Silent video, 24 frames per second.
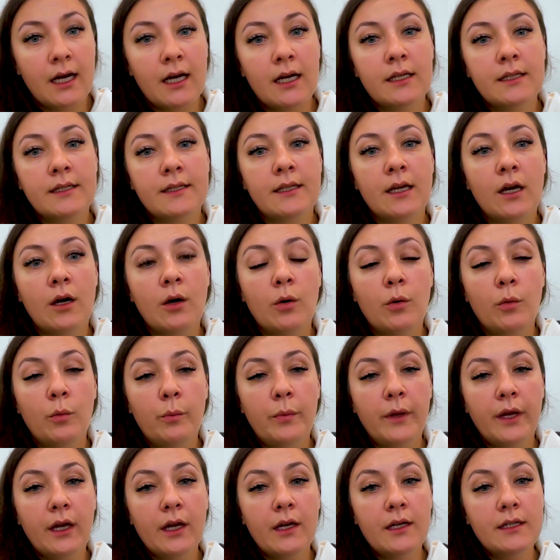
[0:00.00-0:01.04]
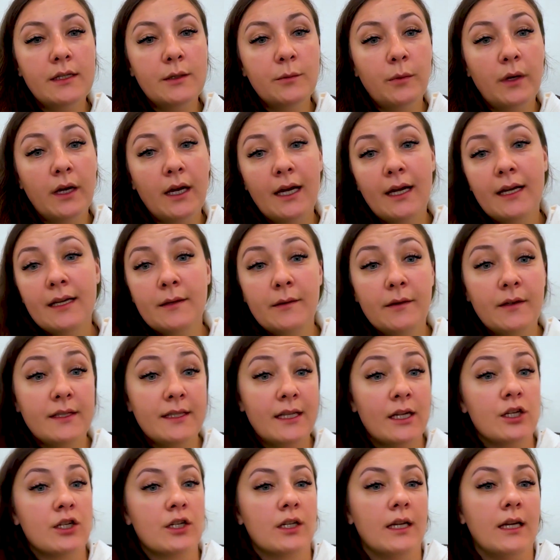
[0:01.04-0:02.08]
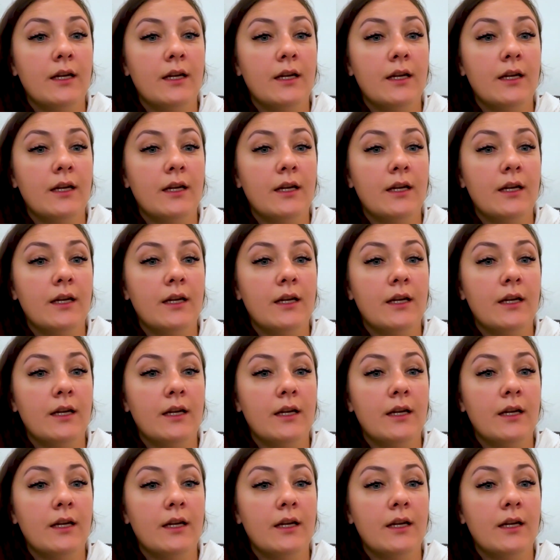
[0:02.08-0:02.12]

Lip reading: So because essentially,